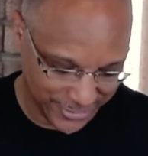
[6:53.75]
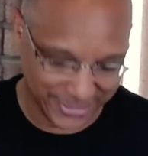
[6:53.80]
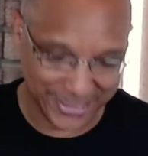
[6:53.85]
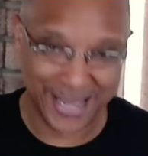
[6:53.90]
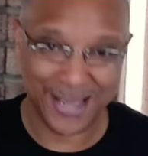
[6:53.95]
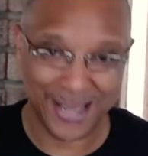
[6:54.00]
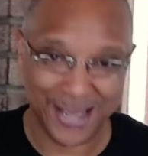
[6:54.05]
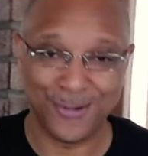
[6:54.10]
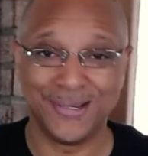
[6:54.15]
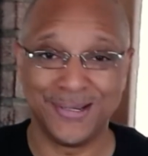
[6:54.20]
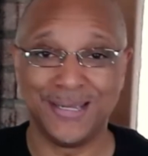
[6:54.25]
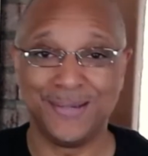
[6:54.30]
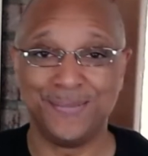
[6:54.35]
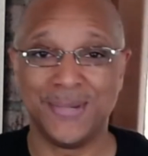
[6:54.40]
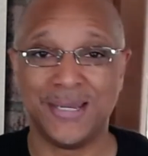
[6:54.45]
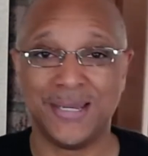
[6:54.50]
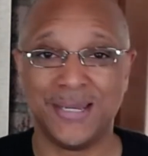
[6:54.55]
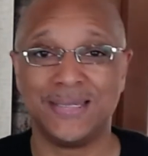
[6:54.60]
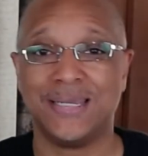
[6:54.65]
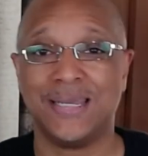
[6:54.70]
this out.
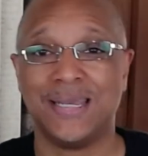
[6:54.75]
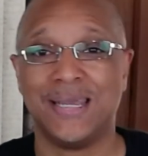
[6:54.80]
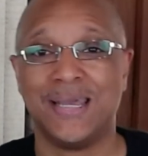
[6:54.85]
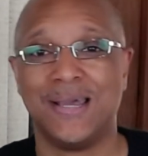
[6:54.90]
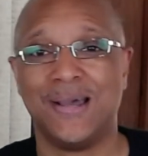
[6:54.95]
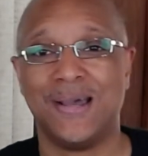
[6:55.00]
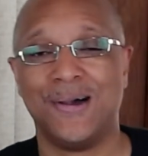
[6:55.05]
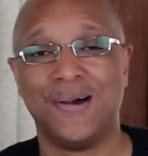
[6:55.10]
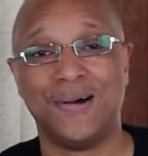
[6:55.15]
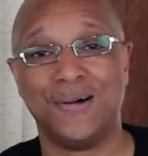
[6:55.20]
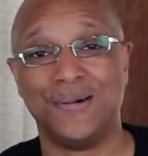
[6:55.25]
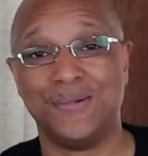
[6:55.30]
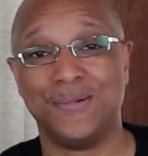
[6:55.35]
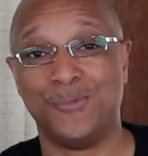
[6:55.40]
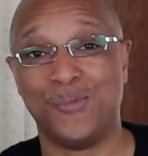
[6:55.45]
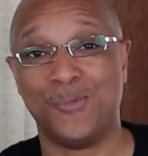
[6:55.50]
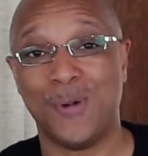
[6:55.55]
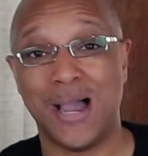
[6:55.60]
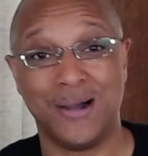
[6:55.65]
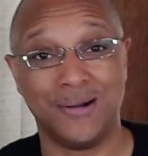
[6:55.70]
Amen.
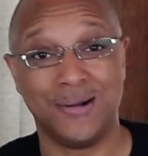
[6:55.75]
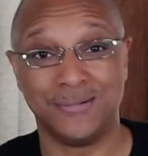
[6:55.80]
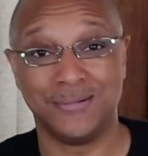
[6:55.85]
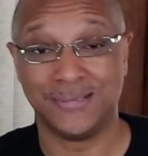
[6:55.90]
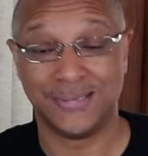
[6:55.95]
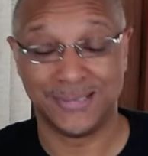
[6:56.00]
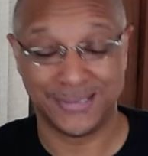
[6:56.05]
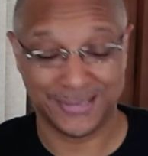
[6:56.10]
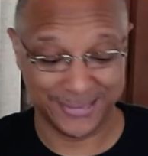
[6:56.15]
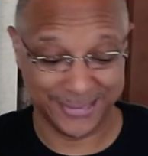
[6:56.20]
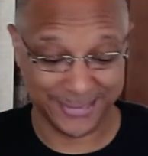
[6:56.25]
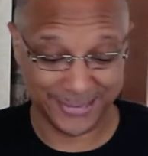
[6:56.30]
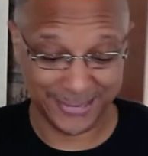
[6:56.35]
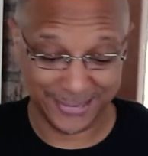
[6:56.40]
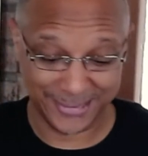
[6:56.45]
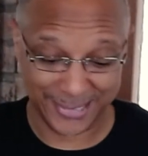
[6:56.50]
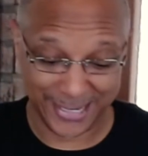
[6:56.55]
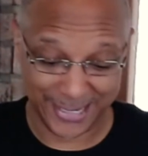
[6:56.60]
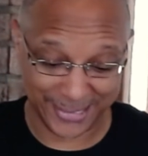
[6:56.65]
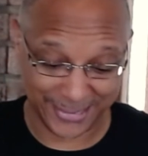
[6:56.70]
Um, wow,
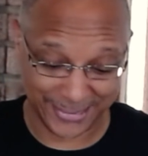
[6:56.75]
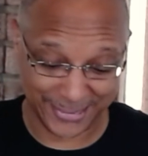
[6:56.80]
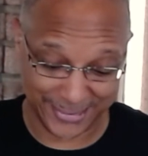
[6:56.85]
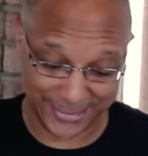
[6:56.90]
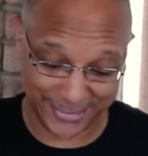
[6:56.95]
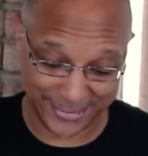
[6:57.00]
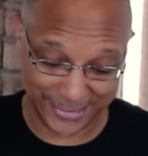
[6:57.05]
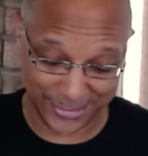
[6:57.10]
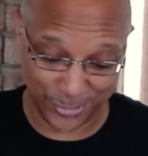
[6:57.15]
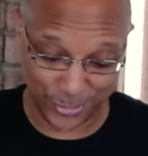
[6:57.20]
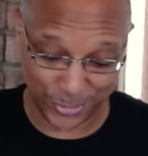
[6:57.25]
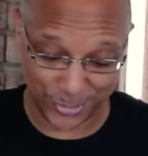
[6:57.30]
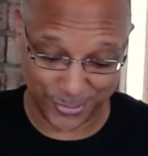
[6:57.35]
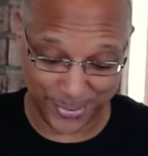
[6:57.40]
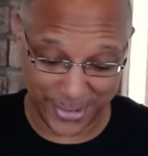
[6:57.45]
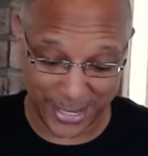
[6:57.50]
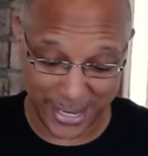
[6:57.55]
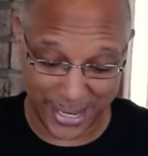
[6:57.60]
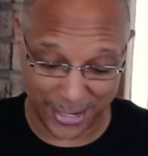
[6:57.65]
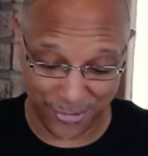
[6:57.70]
60 seconds goes
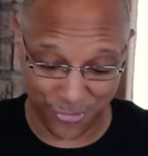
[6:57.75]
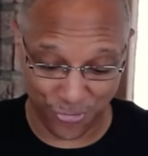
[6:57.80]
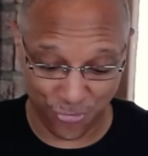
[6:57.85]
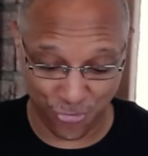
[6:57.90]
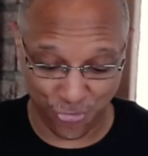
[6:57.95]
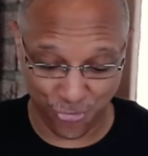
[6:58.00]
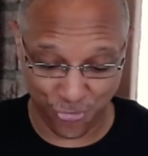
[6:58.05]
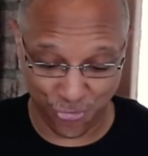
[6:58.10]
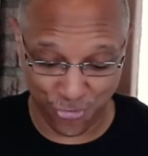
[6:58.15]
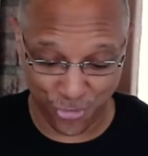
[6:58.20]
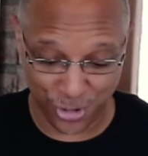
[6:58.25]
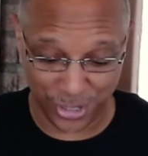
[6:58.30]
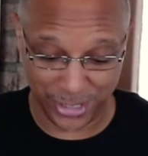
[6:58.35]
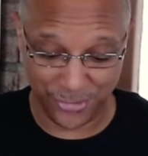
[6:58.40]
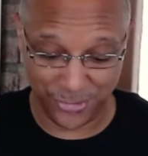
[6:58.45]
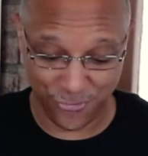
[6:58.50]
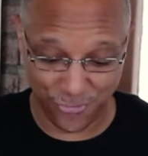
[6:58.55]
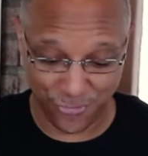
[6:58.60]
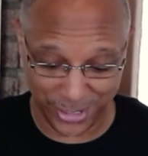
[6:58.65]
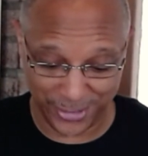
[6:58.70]
by
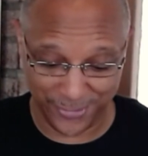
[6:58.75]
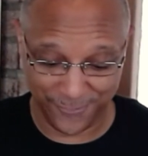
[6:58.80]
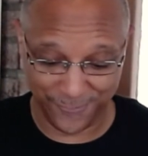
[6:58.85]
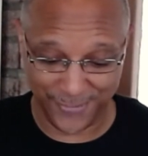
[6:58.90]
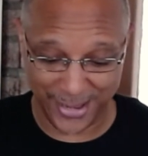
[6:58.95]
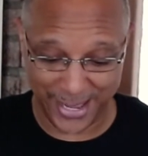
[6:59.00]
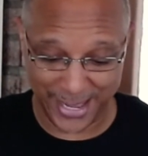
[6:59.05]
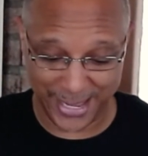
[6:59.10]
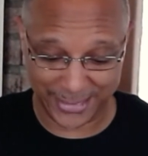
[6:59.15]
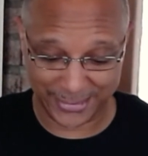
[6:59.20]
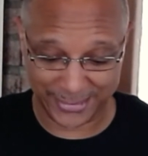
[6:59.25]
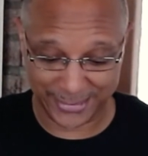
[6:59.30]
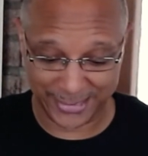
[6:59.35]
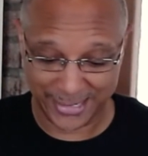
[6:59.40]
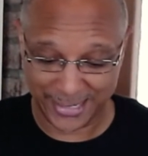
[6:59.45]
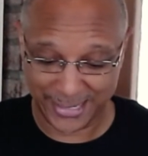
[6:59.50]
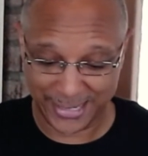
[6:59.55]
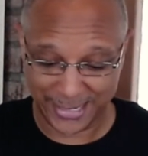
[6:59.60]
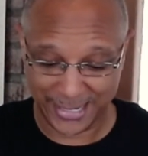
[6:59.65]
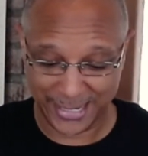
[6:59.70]
really, really
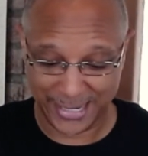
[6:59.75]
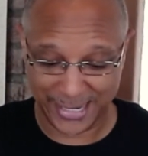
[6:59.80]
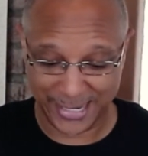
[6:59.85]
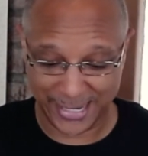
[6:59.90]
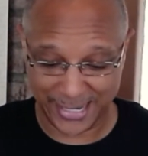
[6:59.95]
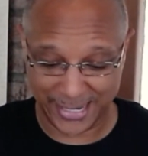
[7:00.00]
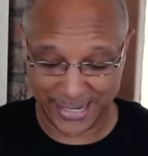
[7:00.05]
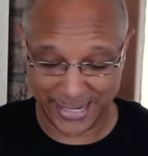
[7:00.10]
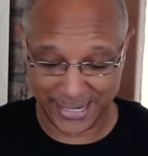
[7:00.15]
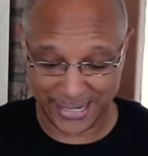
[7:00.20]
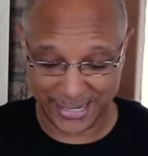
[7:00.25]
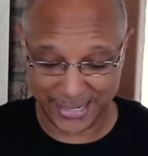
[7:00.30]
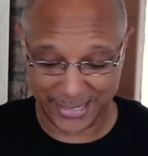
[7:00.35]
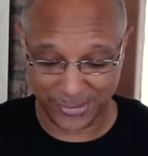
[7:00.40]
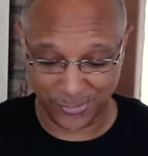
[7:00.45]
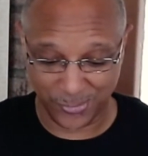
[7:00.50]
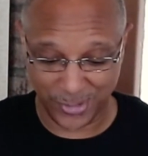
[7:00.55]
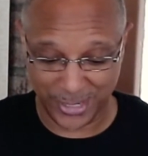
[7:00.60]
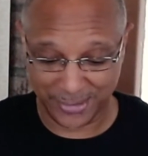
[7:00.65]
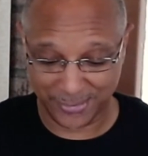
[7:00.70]
fast.
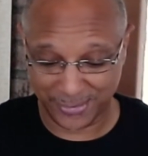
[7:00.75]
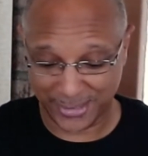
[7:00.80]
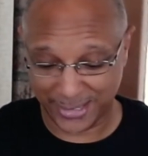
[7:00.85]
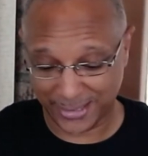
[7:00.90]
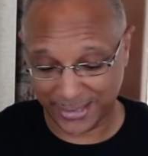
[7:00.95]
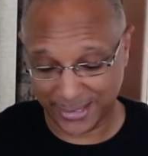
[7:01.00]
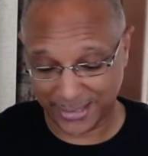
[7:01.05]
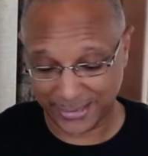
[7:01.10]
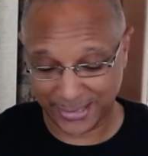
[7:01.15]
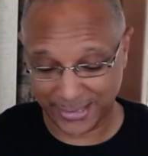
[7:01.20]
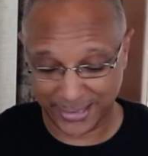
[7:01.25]
And wait, I guess